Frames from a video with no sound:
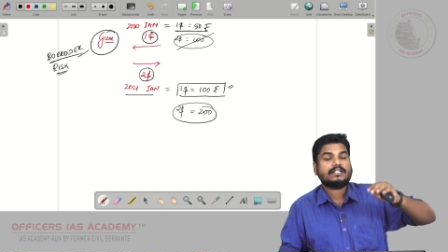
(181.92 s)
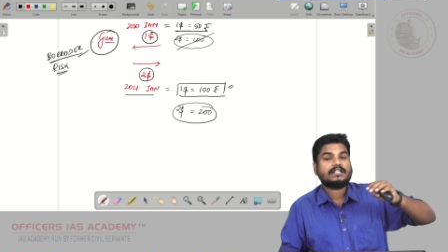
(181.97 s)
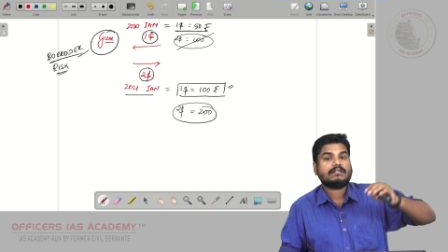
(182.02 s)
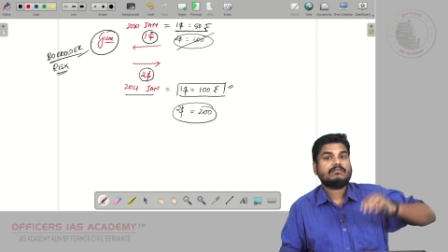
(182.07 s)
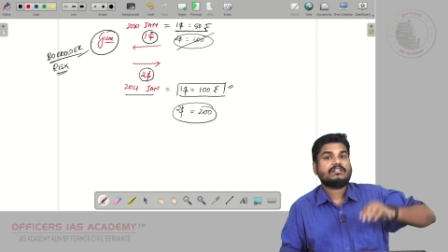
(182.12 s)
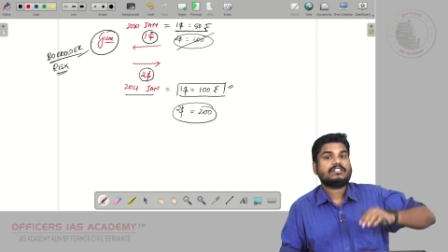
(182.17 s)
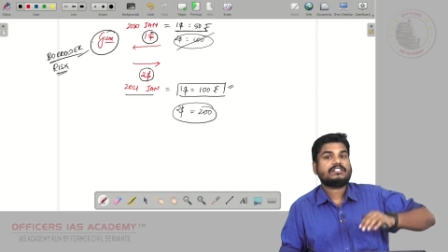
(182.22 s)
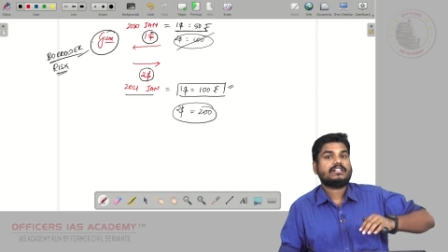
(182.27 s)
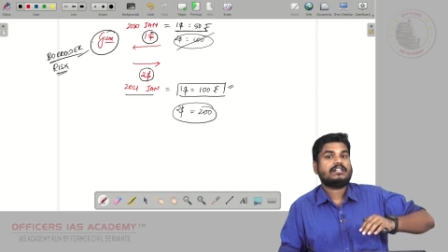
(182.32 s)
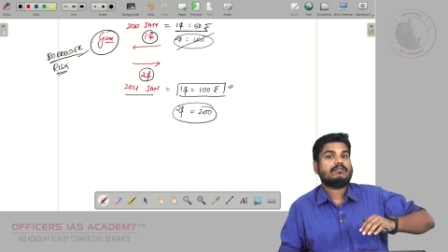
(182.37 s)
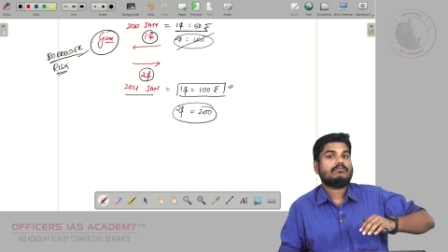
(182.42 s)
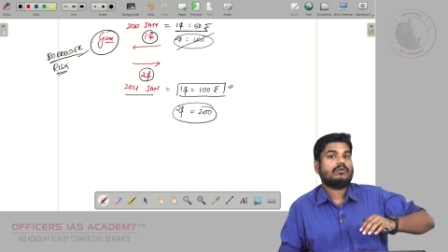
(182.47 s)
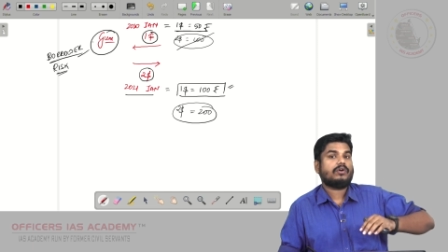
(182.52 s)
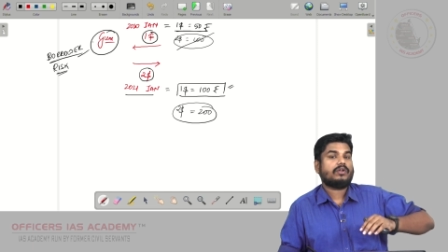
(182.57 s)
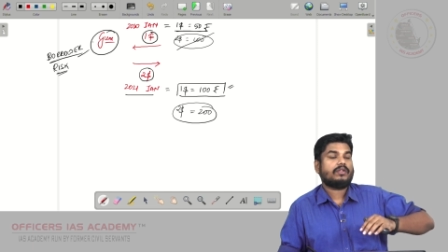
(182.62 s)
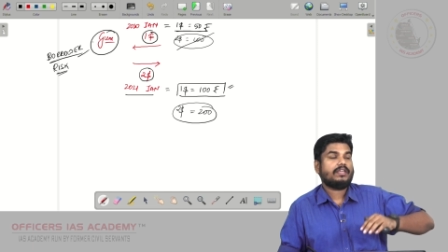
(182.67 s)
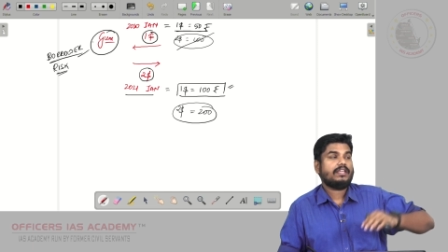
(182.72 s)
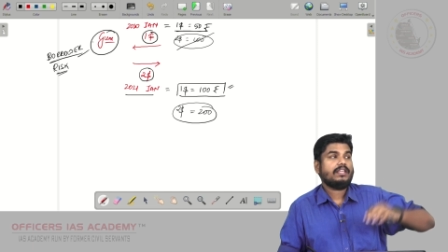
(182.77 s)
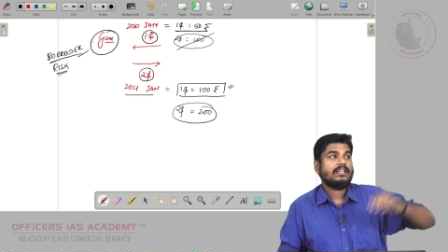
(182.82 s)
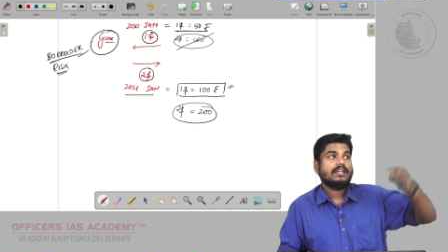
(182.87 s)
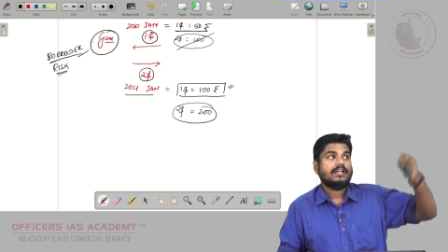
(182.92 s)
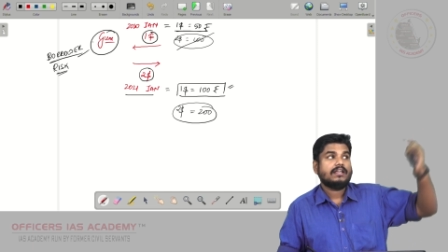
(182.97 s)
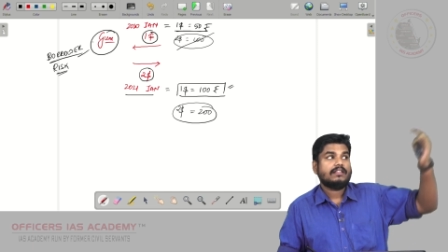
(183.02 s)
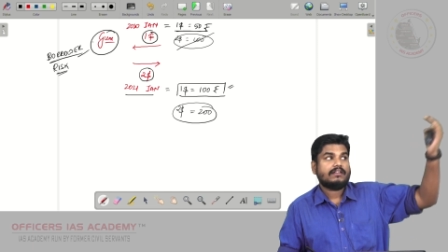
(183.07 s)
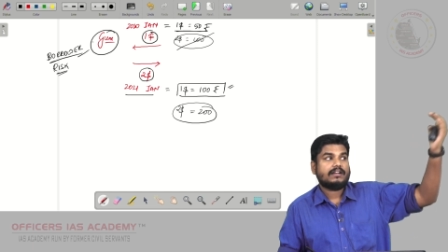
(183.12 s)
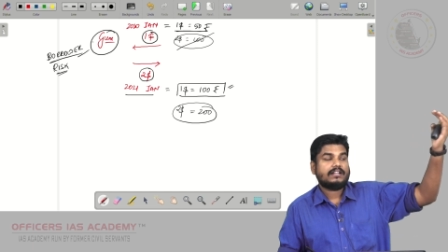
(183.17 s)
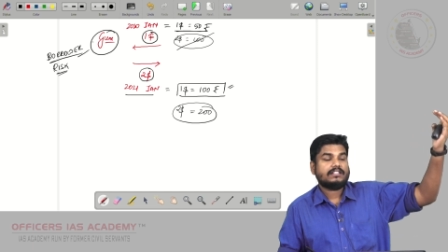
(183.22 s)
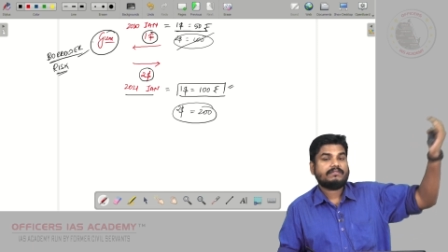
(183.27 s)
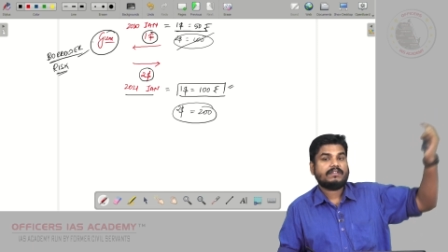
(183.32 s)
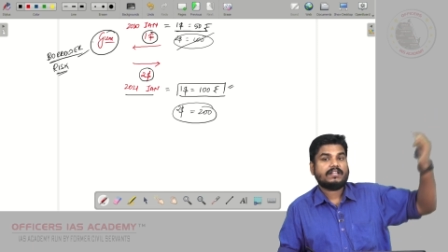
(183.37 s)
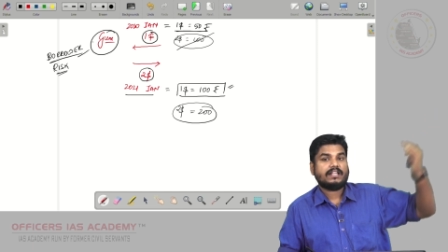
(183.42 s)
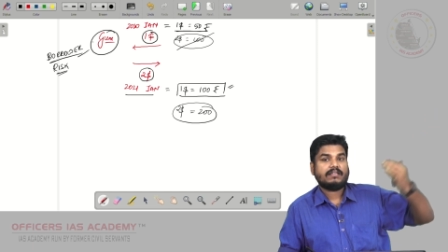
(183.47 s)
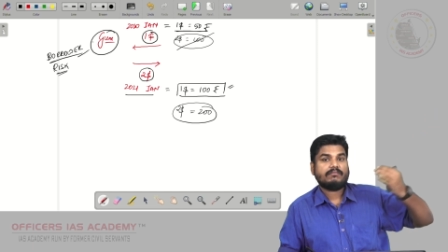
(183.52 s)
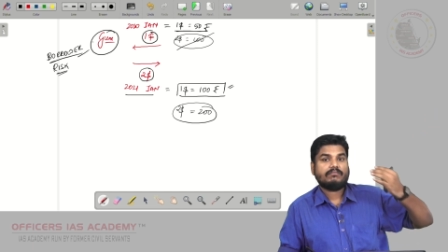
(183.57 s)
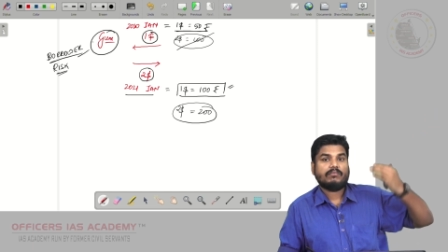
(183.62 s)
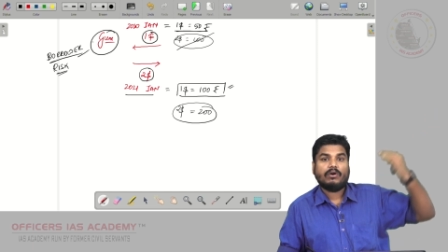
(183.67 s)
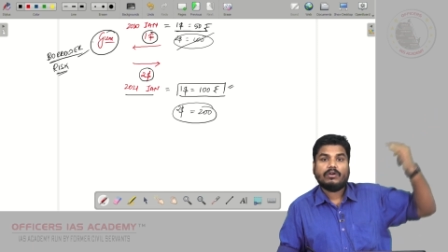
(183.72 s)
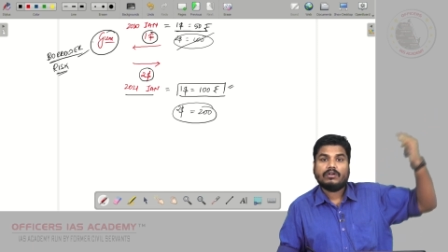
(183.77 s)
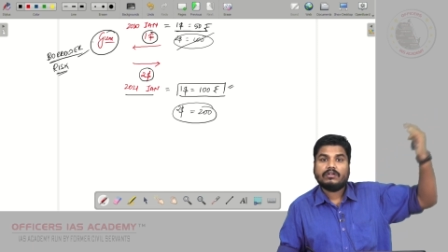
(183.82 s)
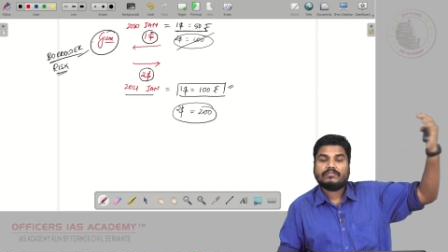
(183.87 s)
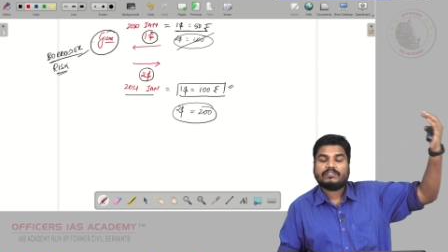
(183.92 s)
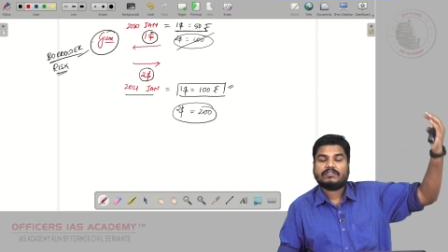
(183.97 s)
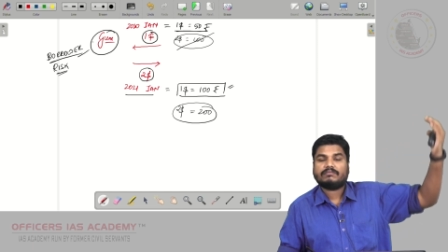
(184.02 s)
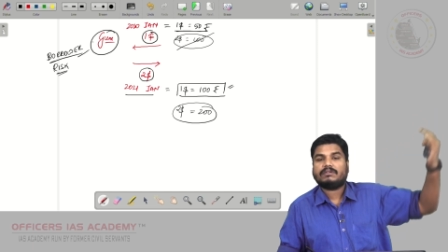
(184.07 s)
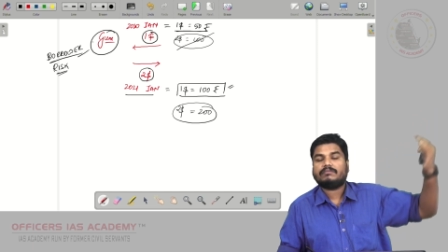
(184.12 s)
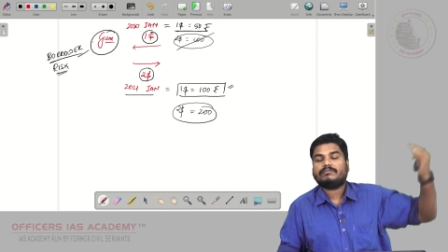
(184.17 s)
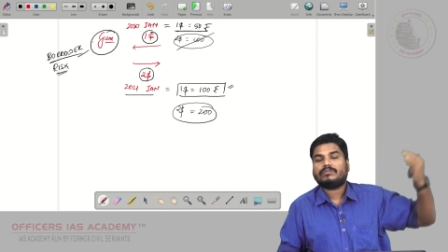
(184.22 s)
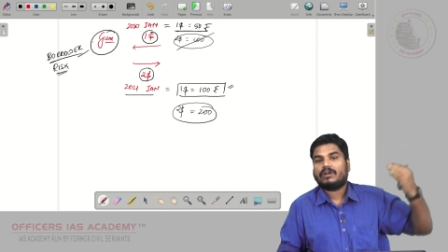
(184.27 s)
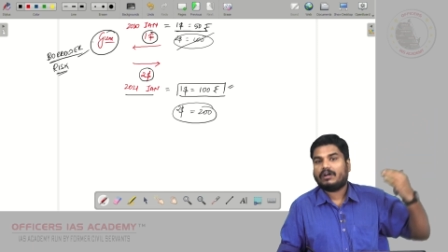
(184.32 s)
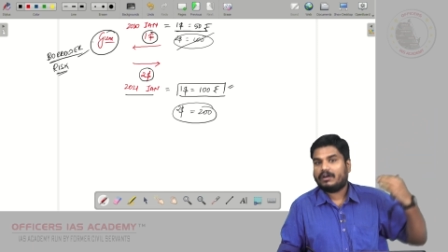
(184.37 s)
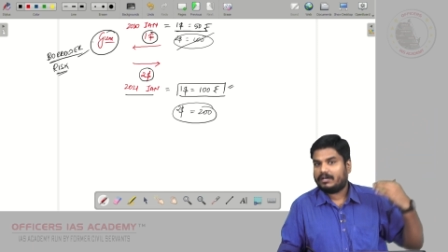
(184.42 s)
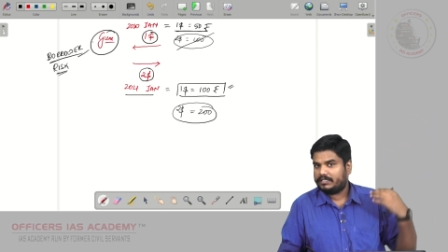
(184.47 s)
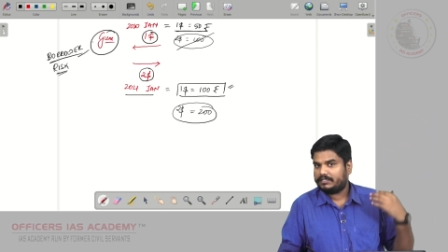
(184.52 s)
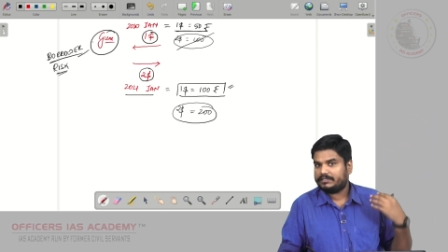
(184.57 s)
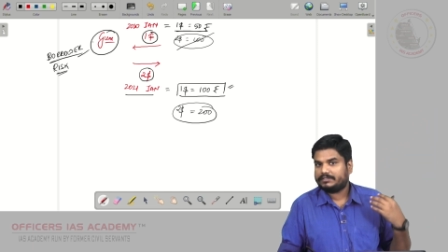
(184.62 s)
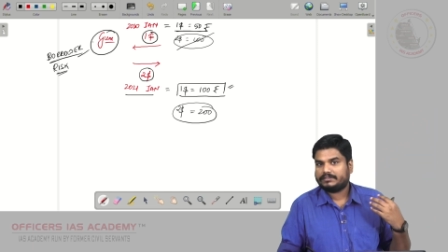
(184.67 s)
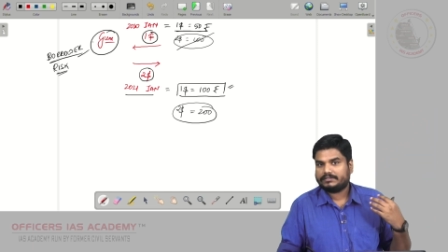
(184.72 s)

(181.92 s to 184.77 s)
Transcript: commercial borrowing, that is when I borrow from abroad,